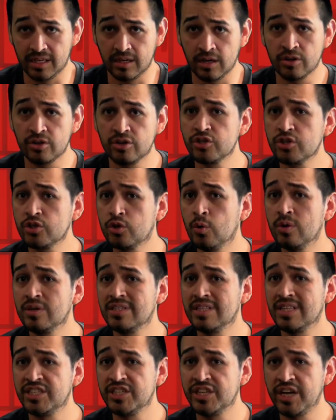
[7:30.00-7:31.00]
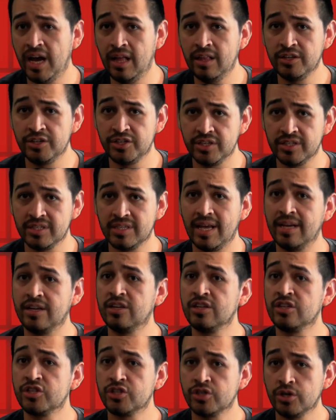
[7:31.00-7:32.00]
underscores the challenges and
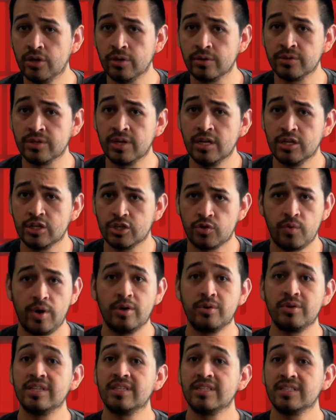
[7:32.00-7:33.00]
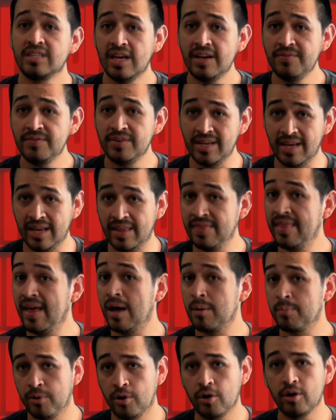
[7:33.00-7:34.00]
concerns surrounding safety in
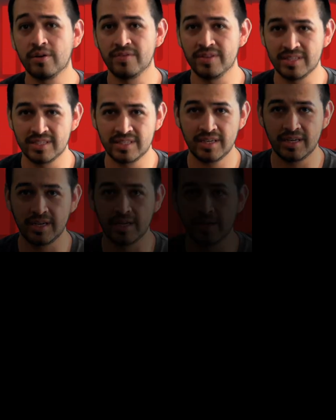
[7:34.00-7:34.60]
that part of the city.